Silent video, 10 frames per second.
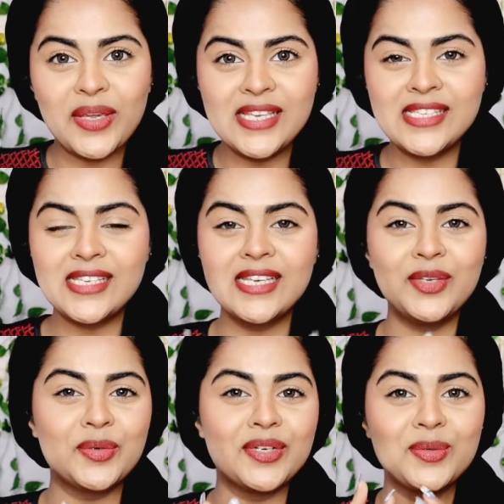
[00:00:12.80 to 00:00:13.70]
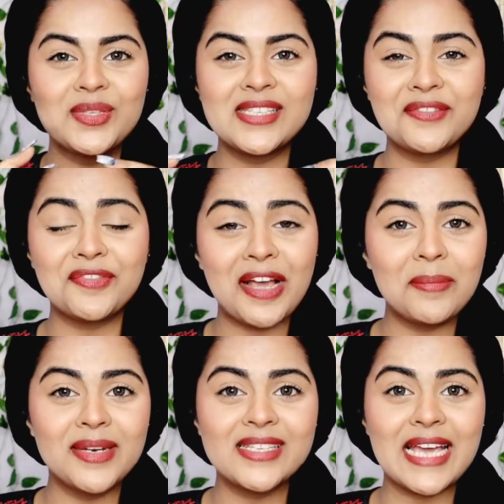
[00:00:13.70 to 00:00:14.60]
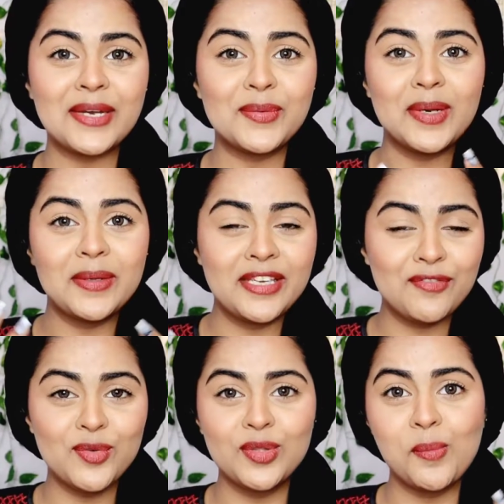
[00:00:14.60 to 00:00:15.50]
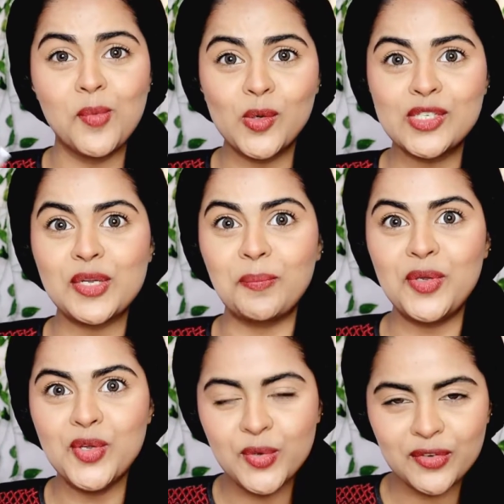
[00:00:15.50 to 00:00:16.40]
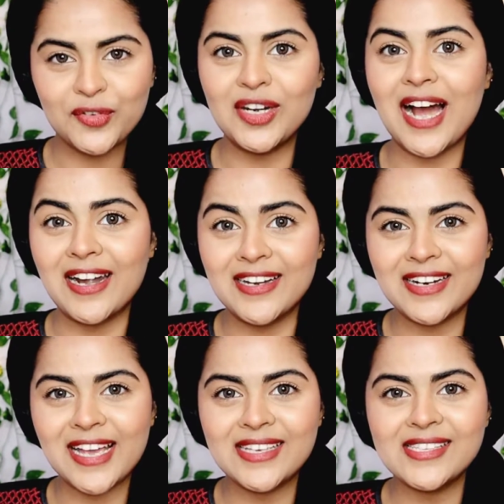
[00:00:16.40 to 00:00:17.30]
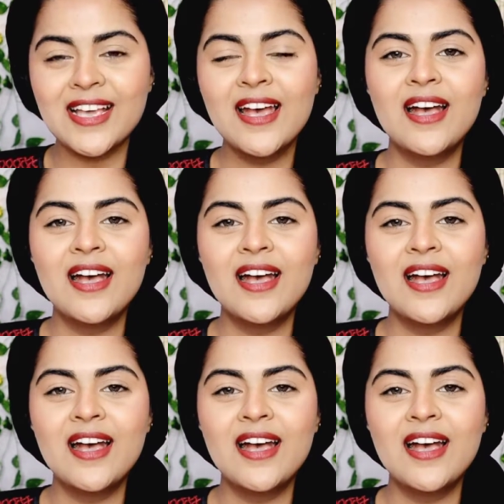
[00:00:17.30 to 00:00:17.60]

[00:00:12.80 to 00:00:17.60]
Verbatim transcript: easy. You can do this in five minutes and it will give you the most beautiful under eyes.